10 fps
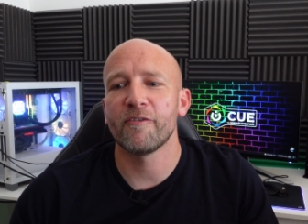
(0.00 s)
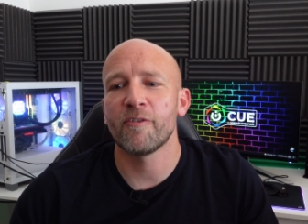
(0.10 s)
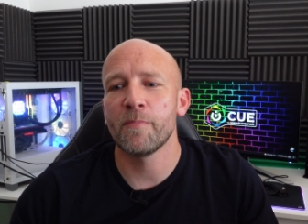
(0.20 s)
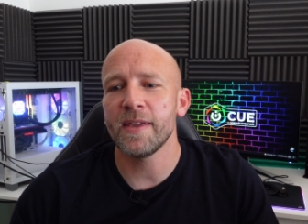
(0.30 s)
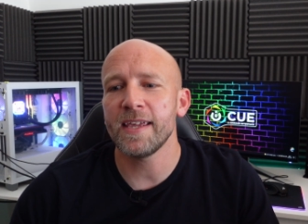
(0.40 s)
for
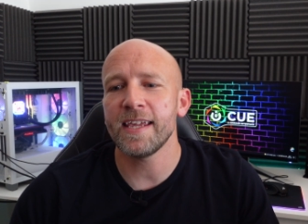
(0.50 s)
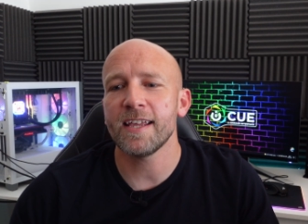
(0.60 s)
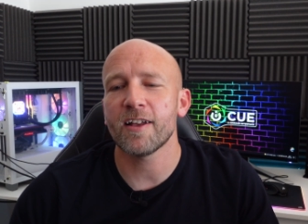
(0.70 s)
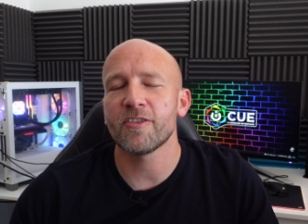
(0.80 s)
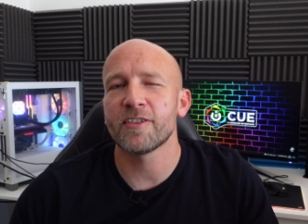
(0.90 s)

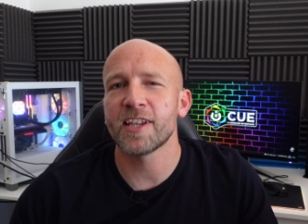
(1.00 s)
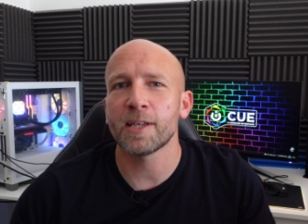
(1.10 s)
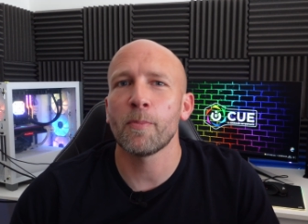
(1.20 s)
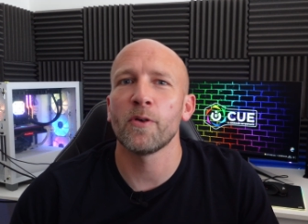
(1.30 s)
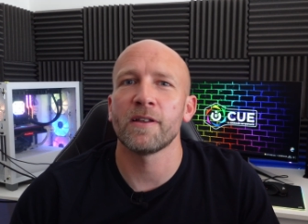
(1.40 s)
me, the
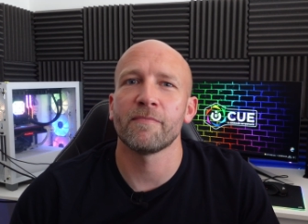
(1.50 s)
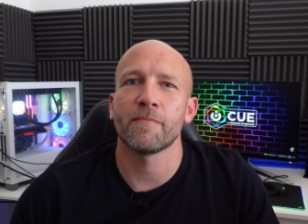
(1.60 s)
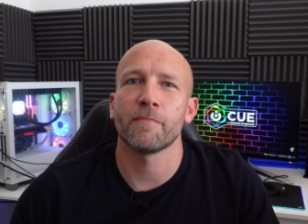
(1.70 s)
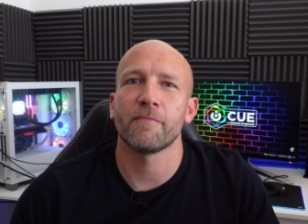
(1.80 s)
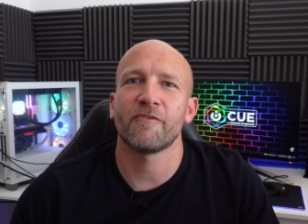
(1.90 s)
disappointing
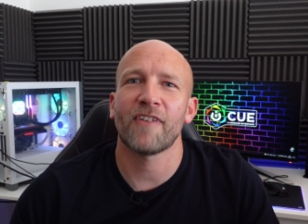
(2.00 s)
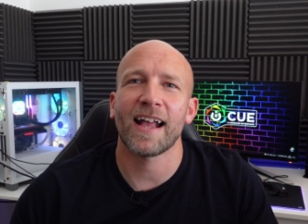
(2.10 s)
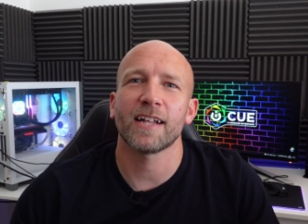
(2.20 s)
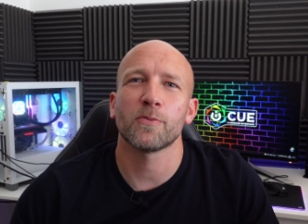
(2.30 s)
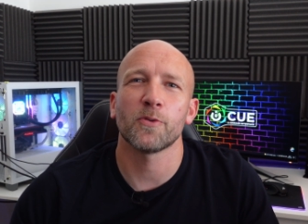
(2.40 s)

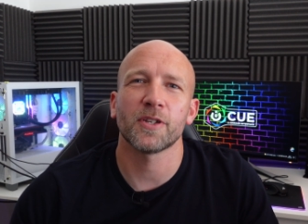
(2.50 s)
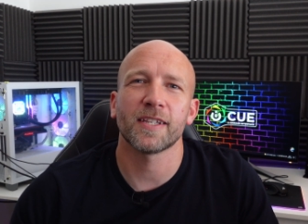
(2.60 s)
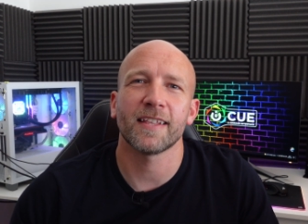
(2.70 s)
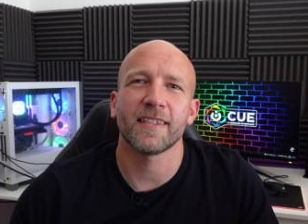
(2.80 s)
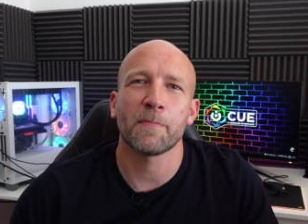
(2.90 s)
fact was
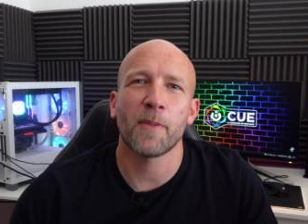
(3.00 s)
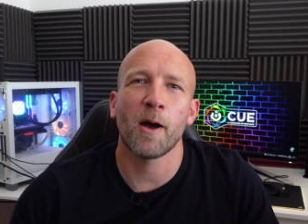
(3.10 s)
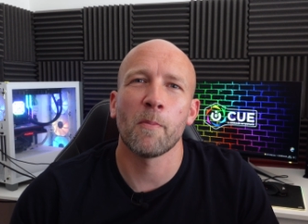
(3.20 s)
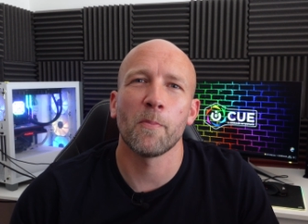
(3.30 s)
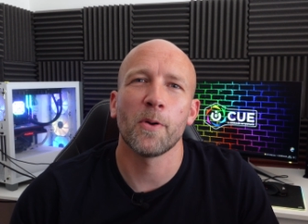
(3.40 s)
that the
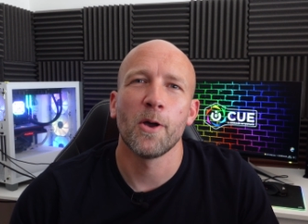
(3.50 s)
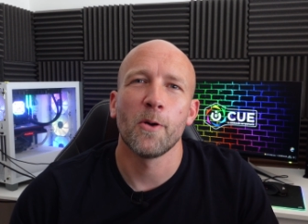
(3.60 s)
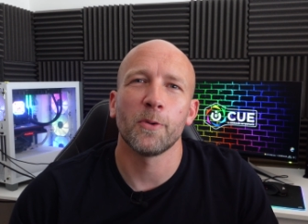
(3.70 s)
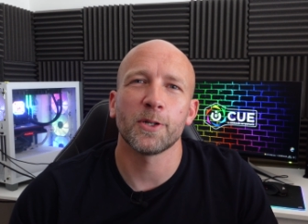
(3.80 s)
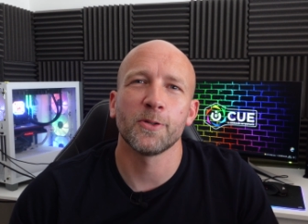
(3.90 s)
pump
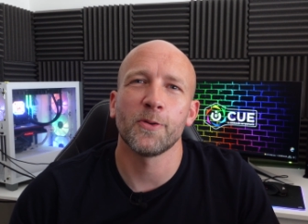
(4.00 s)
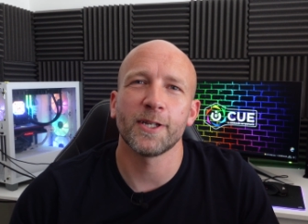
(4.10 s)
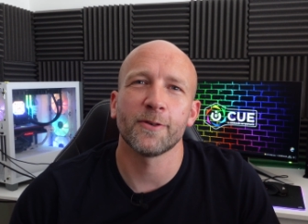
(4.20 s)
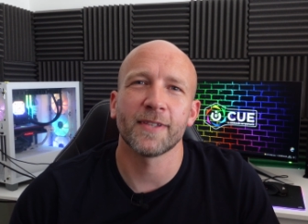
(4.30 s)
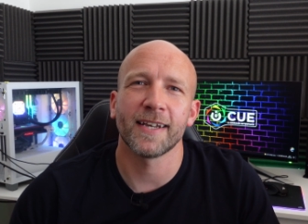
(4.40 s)
was
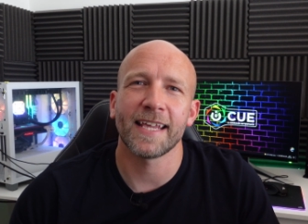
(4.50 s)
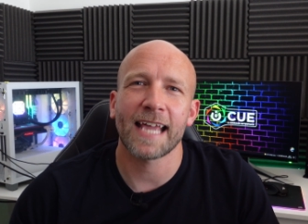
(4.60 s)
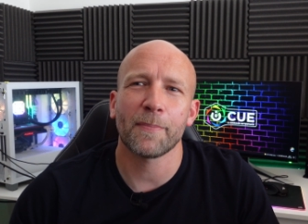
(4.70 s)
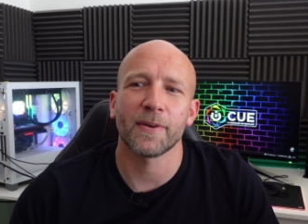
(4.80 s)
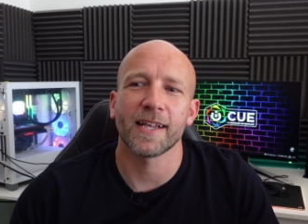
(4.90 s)
noisier on the Elite
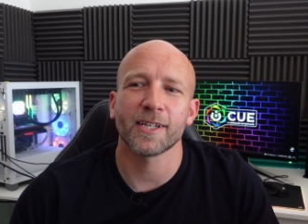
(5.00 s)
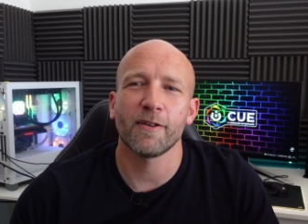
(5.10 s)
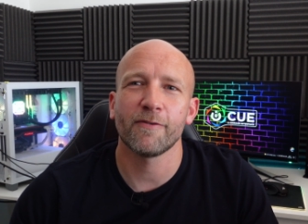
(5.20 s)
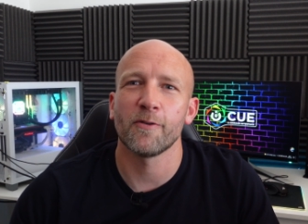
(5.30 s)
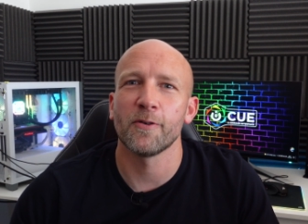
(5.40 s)
Capellix. I
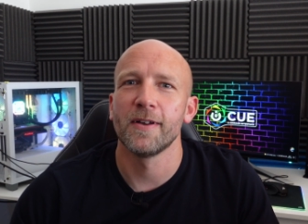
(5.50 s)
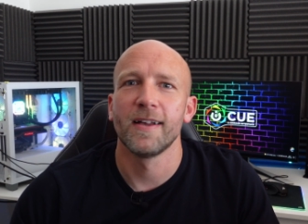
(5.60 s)
thought